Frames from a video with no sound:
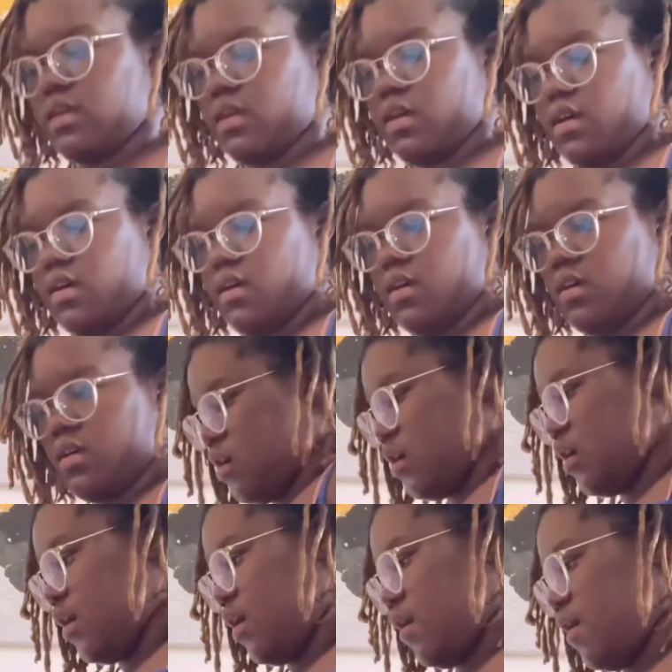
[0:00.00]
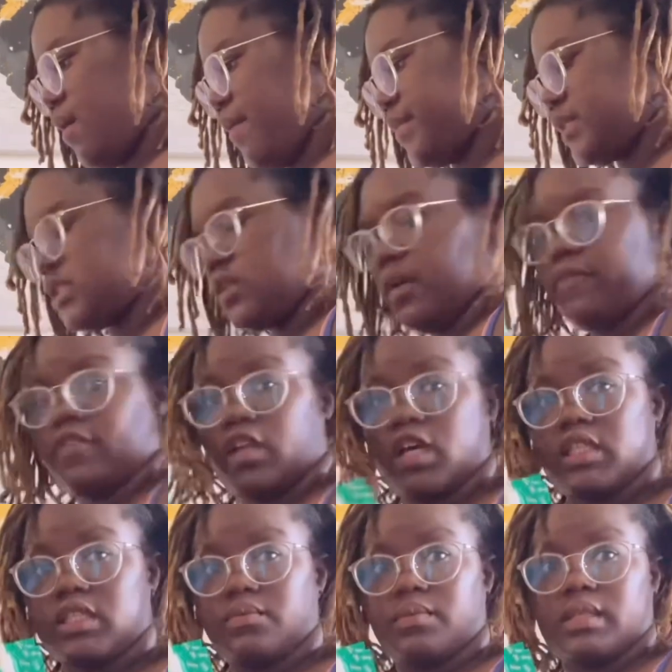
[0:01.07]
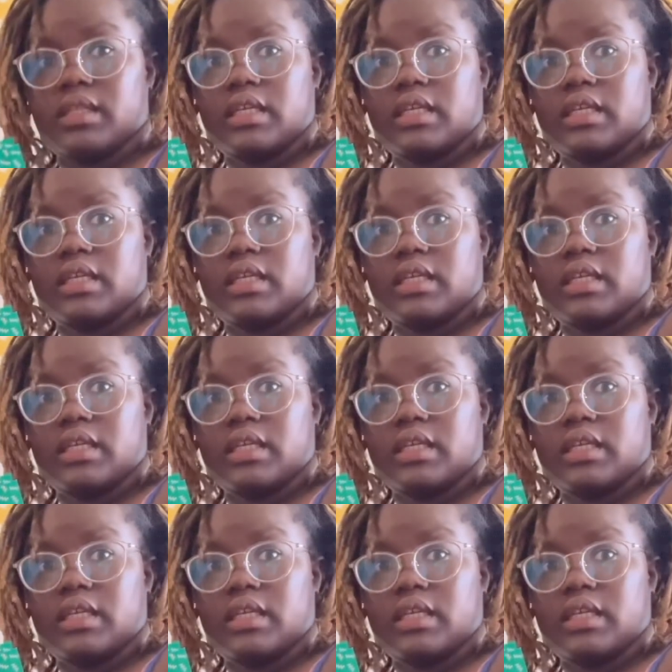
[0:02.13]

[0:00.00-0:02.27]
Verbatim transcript: yeah, uh, I'm gonna start flossing with